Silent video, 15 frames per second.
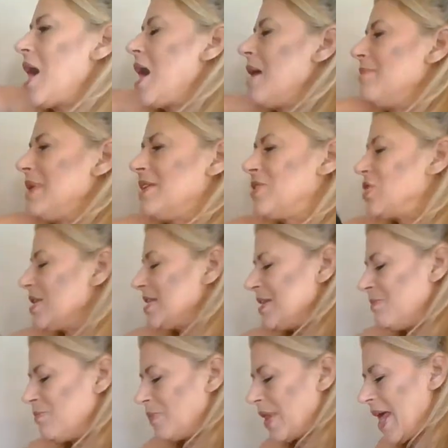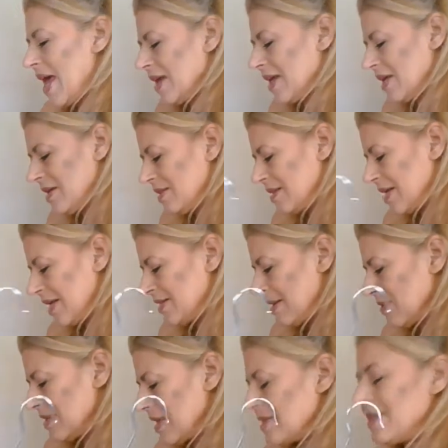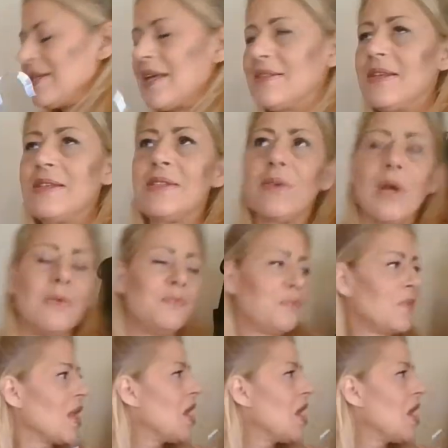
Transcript: Um, it's just in black. Did I say what size? Yes, zero.